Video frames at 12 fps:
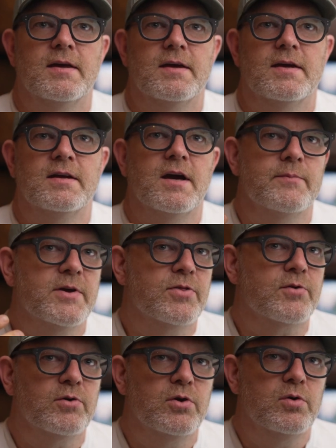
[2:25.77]
and coming
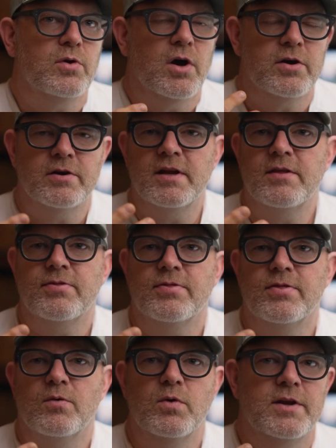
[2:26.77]
through underneath
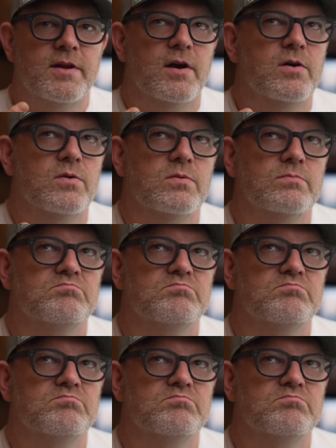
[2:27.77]
the window